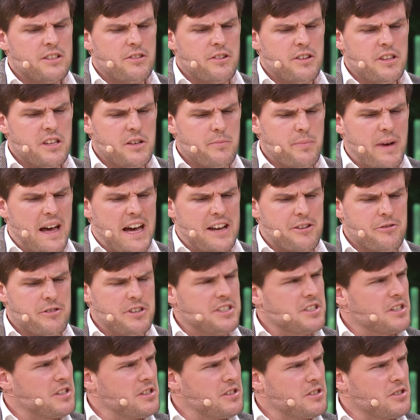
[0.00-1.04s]
Is there anything
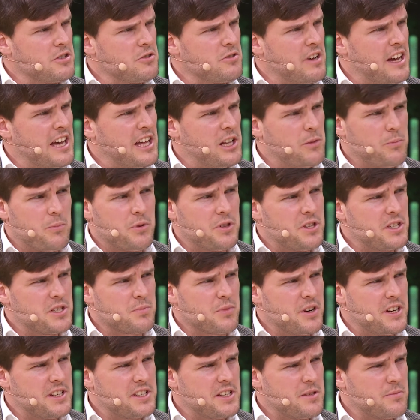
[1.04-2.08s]
batteries can do to help with this
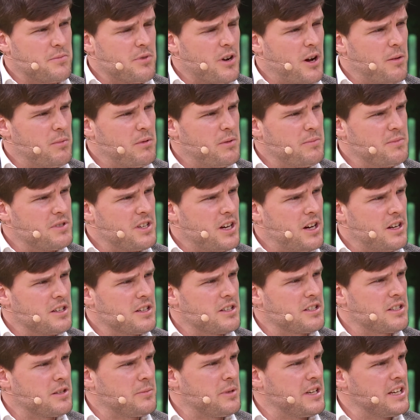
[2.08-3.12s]
pricing problem, Don?
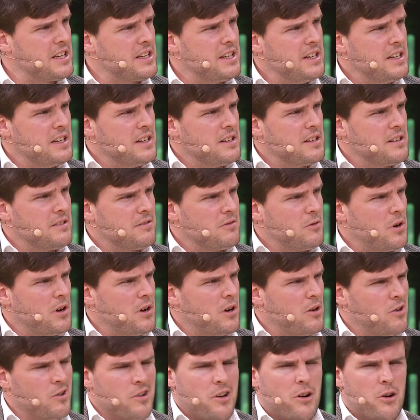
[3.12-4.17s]
Because I mean,
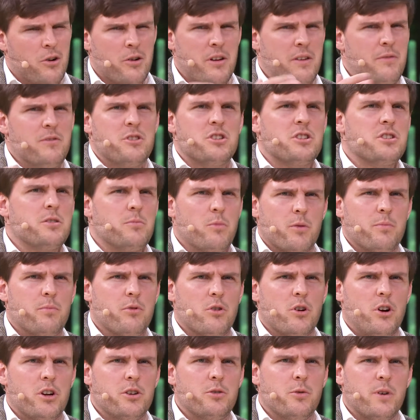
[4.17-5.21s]
or even just a more
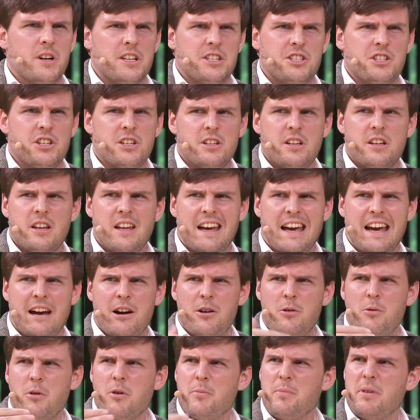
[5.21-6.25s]
broad question,
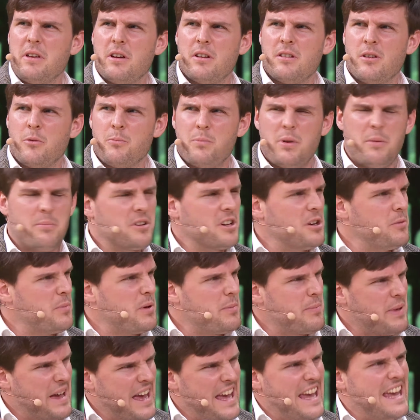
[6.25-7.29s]
how are people going
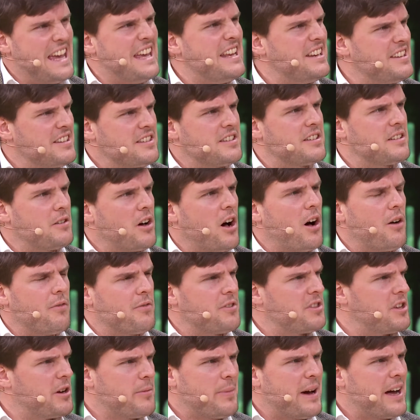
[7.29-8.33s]
to be paid to
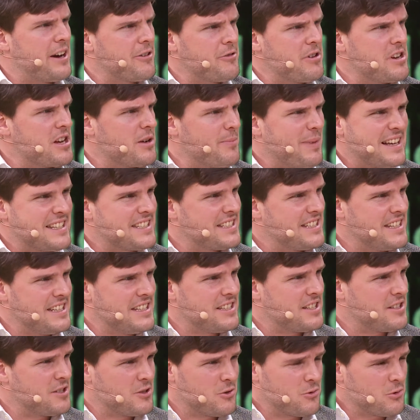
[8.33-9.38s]
offer their battery capacity
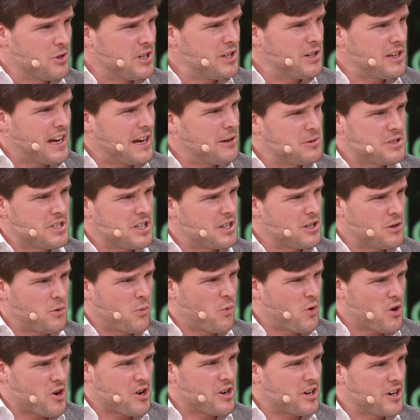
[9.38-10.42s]
to the grid? How is it going
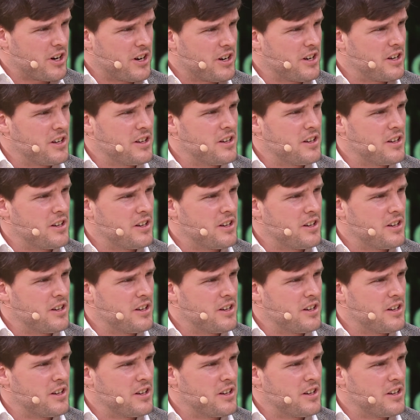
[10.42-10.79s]
to work?